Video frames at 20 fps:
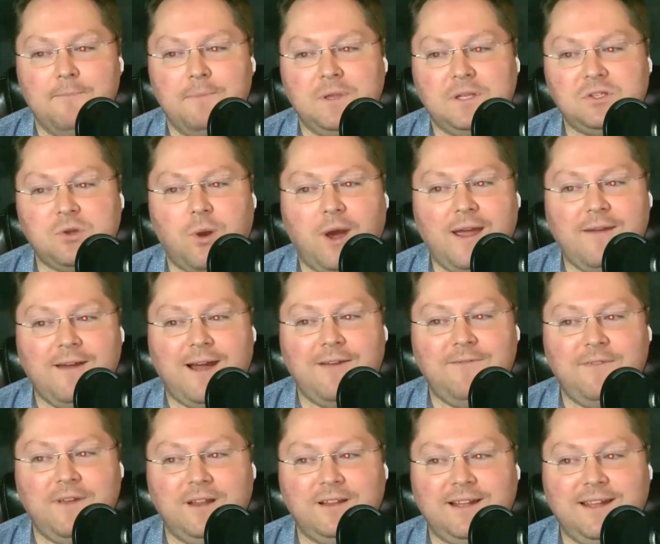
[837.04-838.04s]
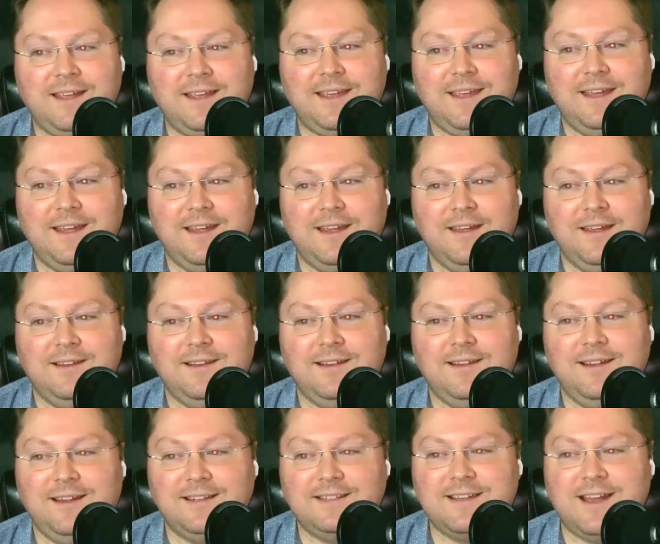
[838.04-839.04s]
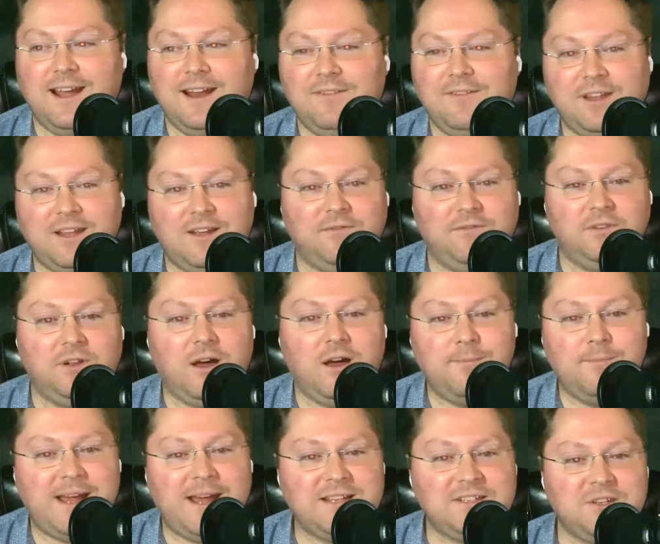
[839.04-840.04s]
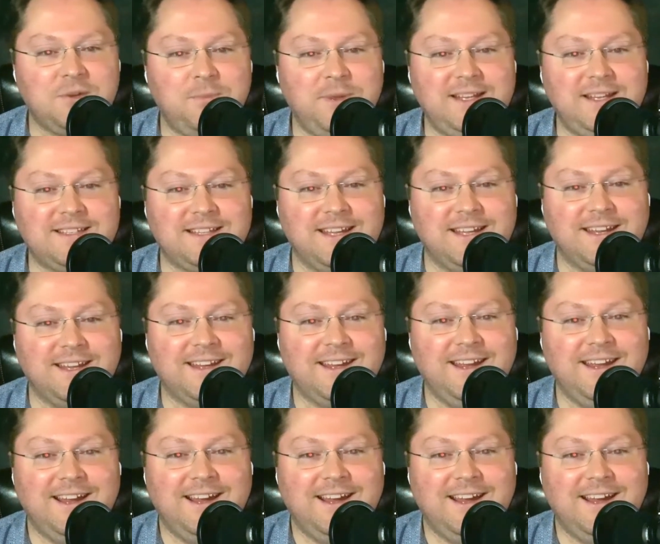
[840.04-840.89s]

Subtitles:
So I feel like it's kind of like a flawed masterpiece. Like